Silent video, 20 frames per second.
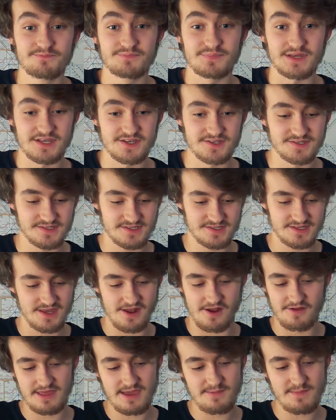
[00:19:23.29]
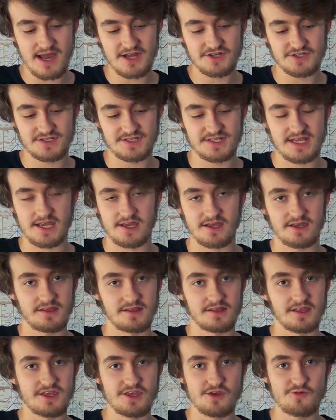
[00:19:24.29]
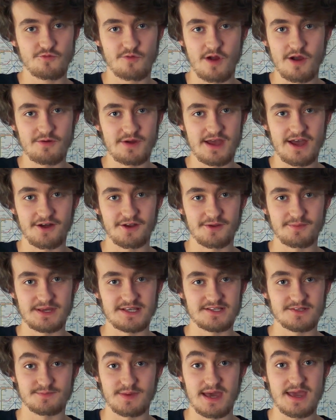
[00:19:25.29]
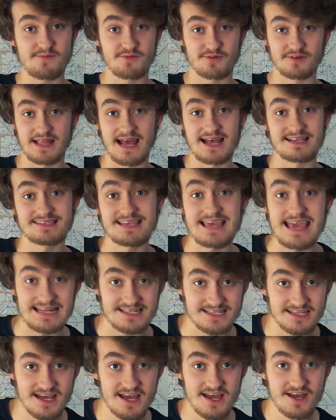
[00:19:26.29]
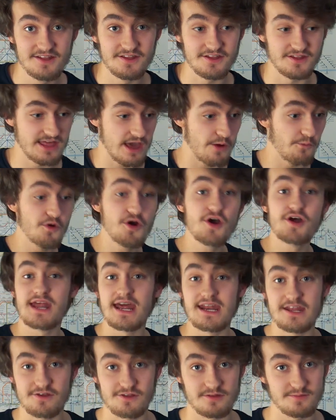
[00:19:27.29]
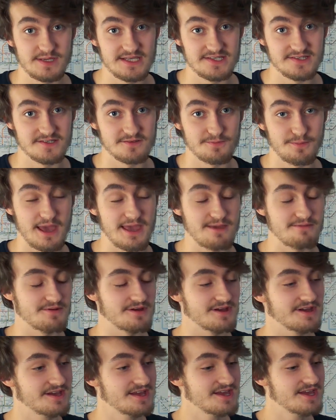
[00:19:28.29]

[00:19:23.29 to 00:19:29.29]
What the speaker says: Because, you know, they might just think that you wrote it on a piece of paper and that's it, that there weren't any other pieces of paper.